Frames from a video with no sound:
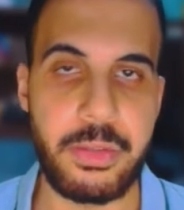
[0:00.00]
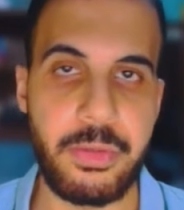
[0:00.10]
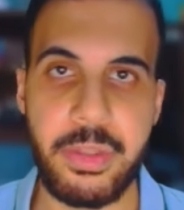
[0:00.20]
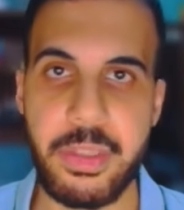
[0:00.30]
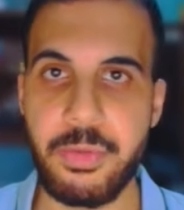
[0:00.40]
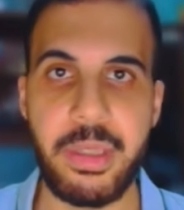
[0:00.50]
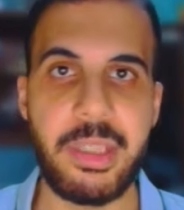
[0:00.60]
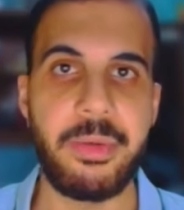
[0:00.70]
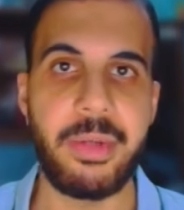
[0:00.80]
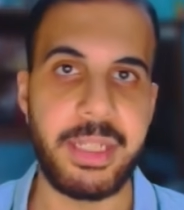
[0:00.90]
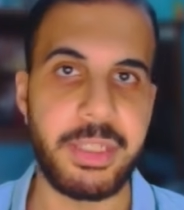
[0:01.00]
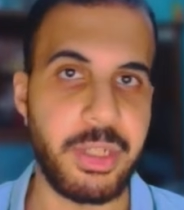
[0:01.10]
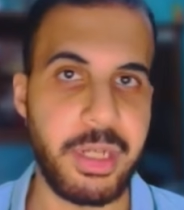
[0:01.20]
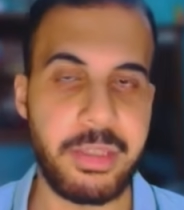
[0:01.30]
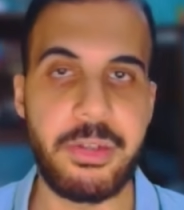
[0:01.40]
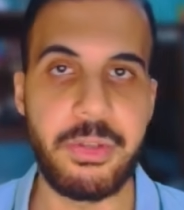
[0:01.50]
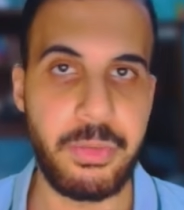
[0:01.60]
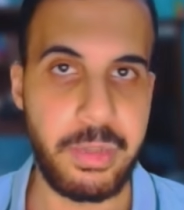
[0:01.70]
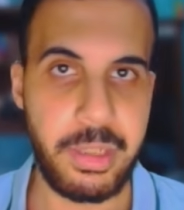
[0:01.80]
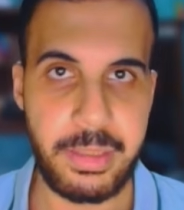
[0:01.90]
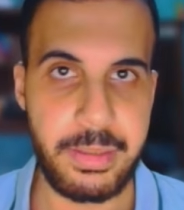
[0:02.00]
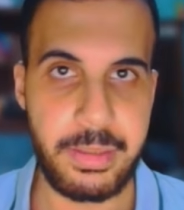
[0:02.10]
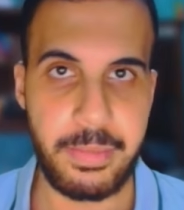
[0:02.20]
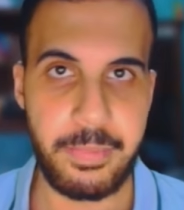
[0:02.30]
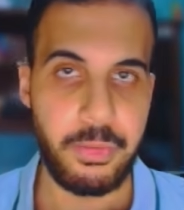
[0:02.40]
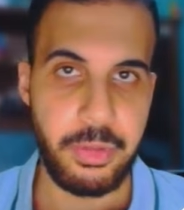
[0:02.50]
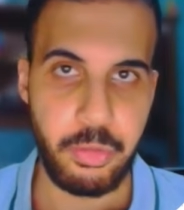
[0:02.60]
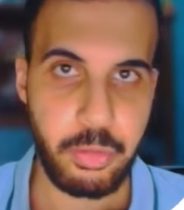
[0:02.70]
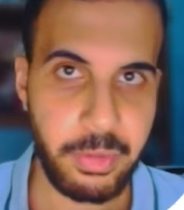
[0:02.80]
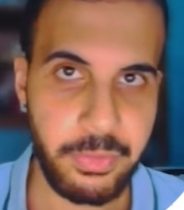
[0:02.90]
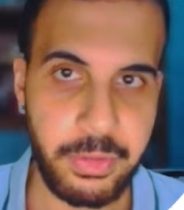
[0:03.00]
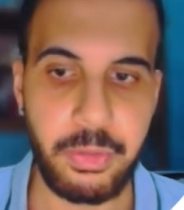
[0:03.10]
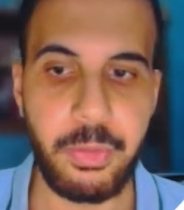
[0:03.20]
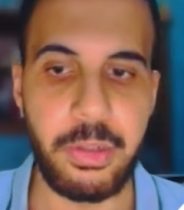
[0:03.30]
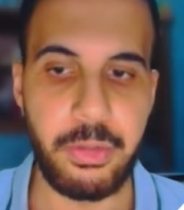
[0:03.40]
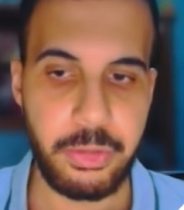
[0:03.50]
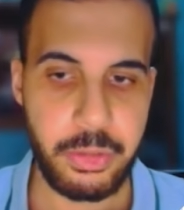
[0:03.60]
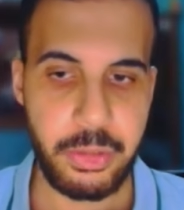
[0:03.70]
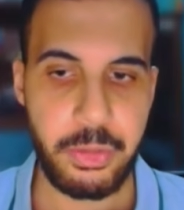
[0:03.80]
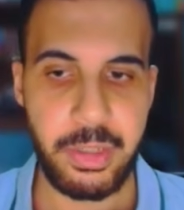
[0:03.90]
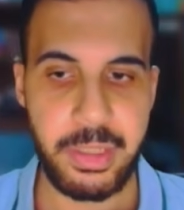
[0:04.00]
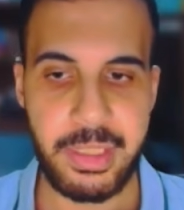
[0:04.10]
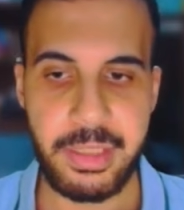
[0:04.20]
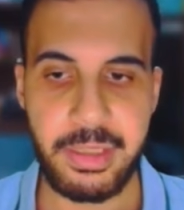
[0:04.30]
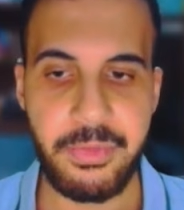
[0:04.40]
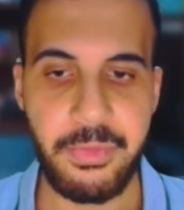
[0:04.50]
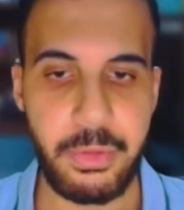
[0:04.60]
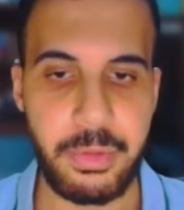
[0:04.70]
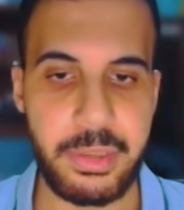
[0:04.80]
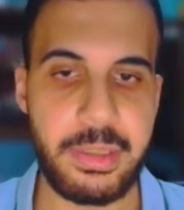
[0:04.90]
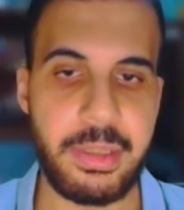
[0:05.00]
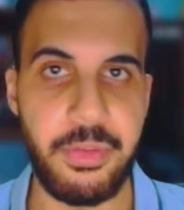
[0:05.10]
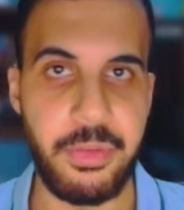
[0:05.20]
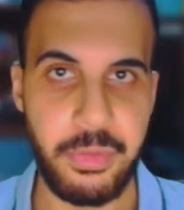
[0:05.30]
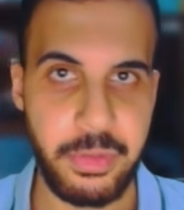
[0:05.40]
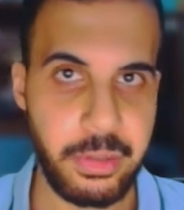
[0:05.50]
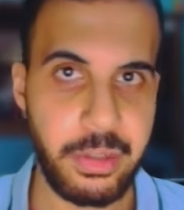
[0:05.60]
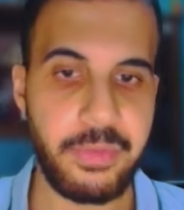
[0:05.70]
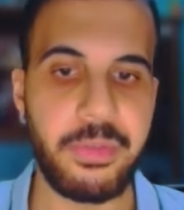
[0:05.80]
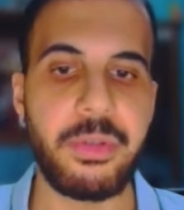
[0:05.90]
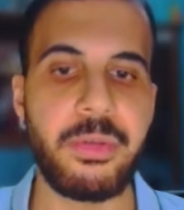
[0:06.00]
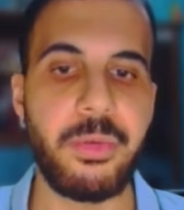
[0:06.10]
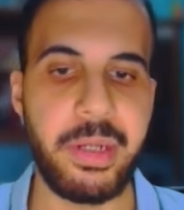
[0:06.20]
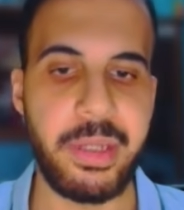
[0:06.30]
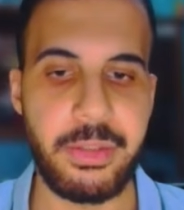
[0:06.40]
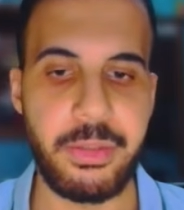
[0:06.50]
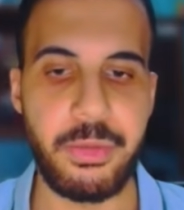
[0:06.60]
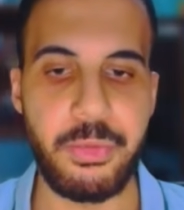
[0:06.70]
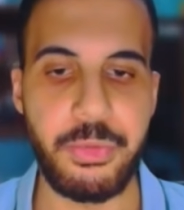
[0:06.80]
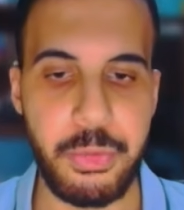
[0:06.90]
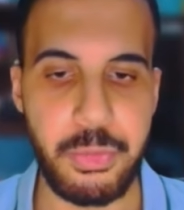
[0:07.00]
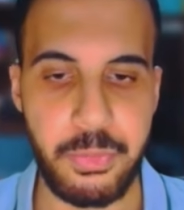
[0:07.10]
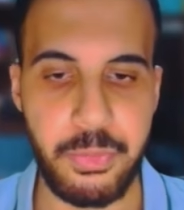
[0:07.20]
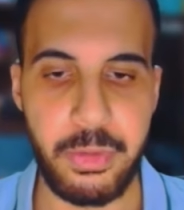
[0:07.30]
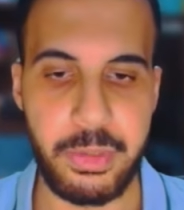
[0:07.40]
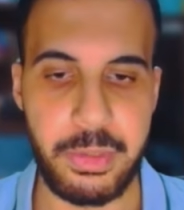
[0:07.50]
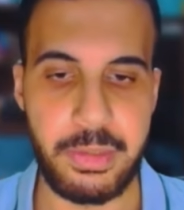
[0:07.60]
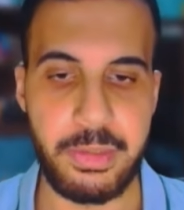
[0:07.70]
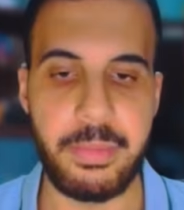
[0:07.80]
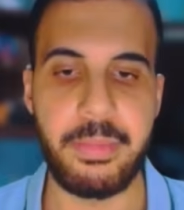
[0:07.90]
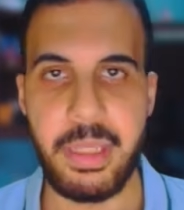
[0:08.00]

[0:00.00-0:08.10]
So this way you will attract new leads. So the normal video will nurture your existing followers, and the vertical video will get you new followers.